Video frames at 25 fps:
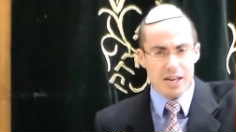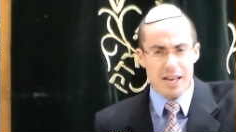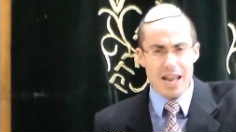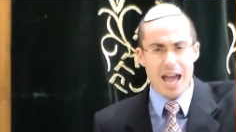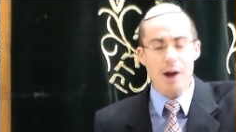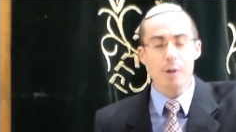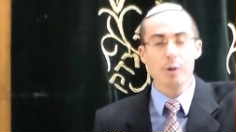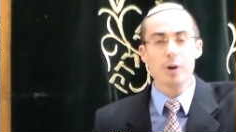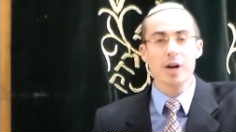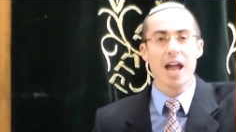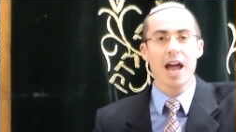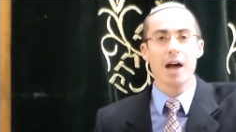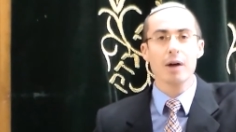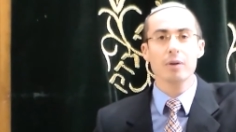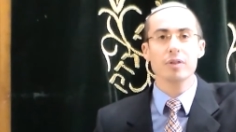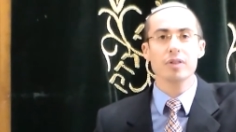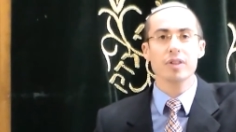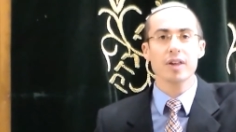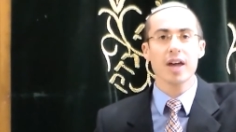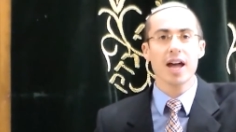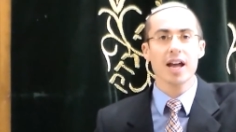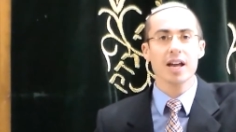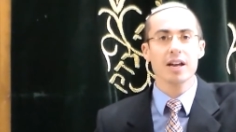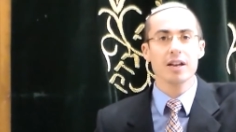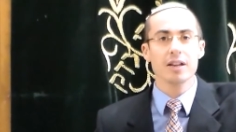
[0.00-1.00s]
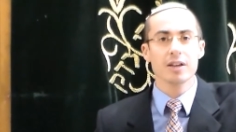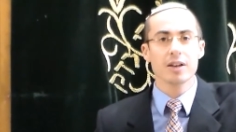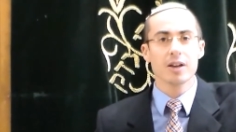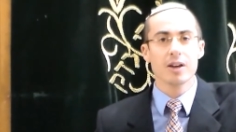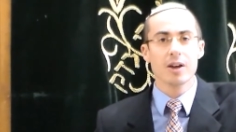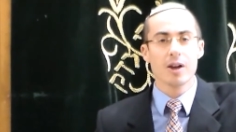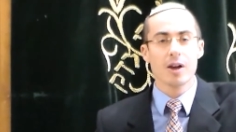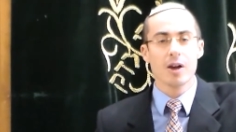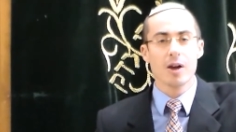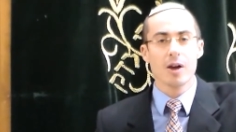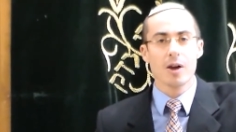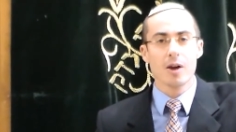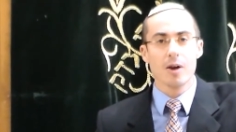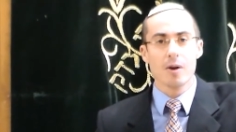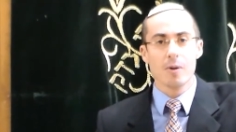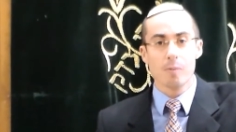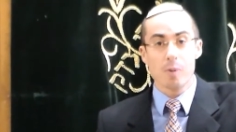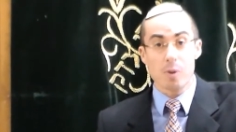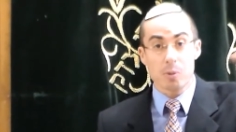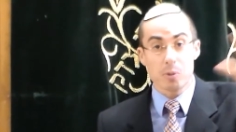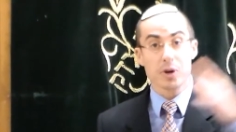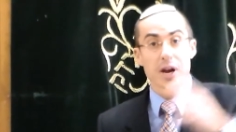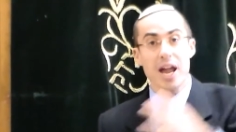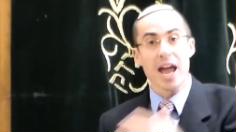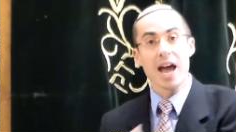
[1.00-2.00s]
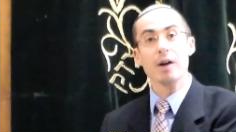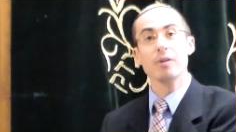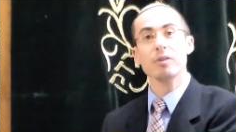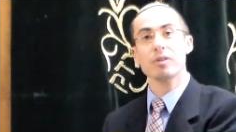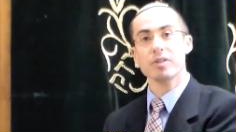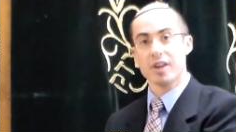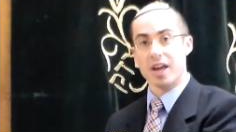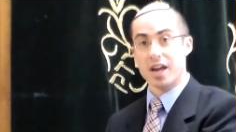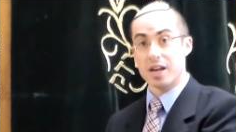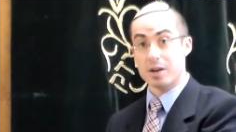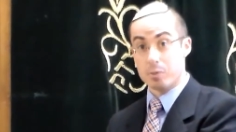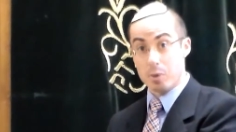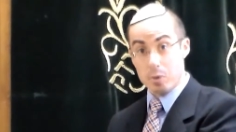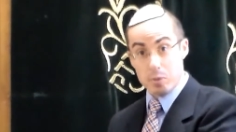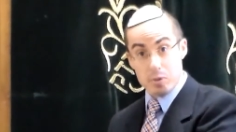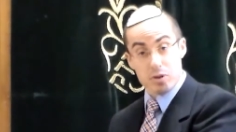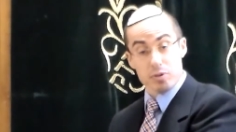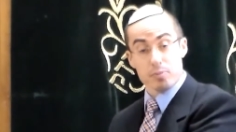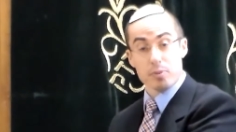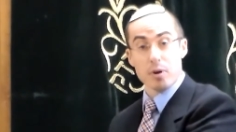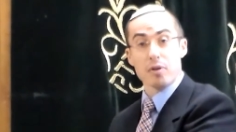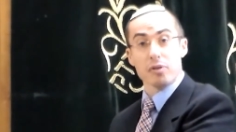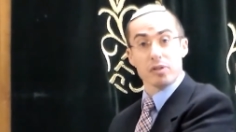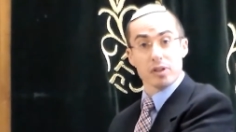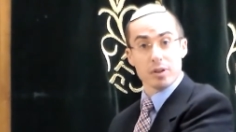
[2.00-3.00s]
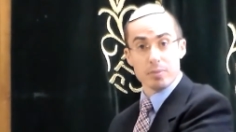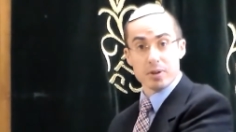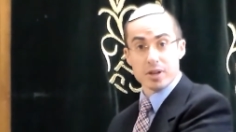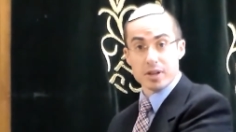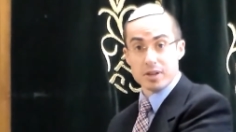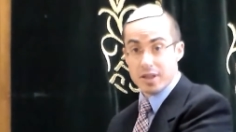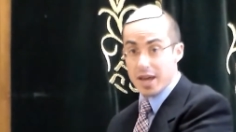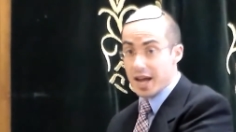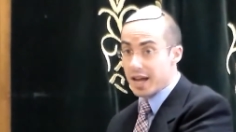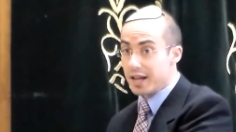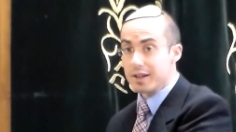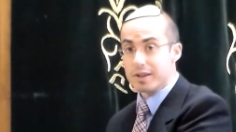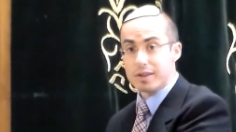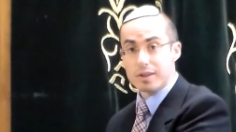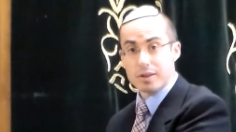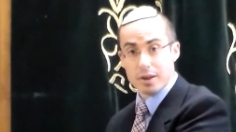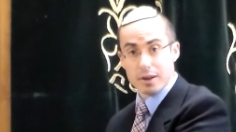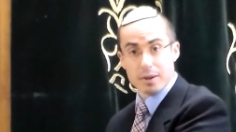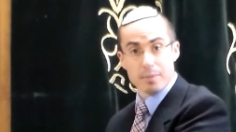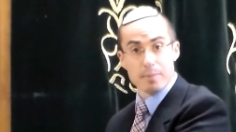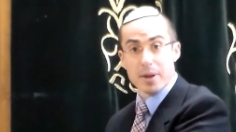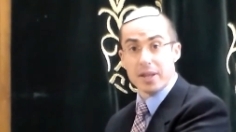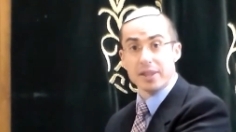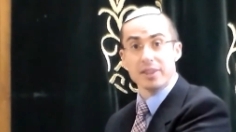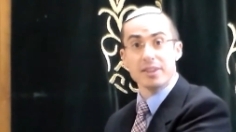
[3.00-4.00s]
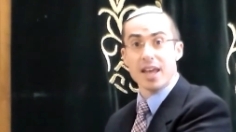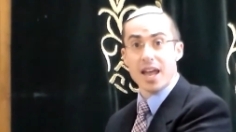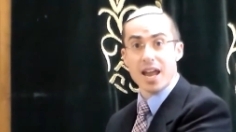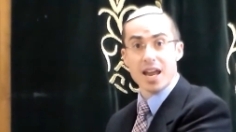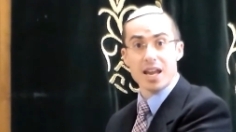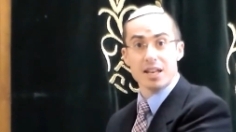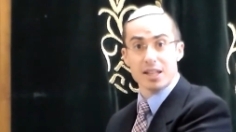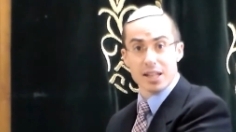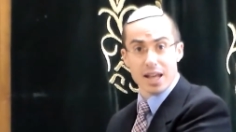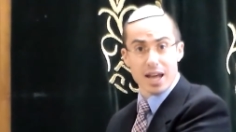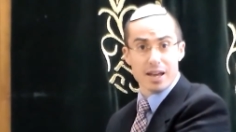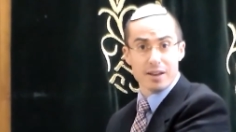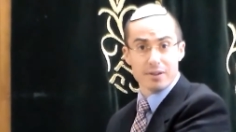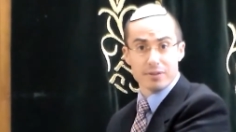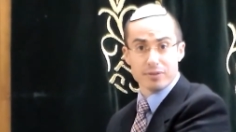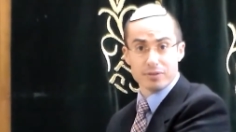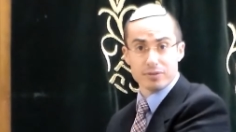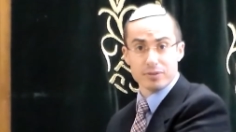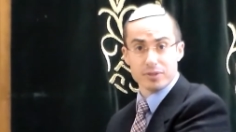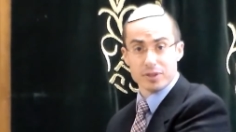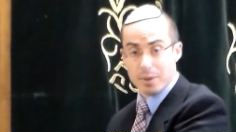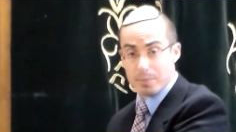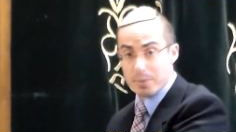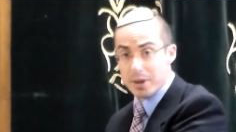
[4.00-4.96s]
Now we're outside. When we're outside, where we're supposed to be, that's a mundane life.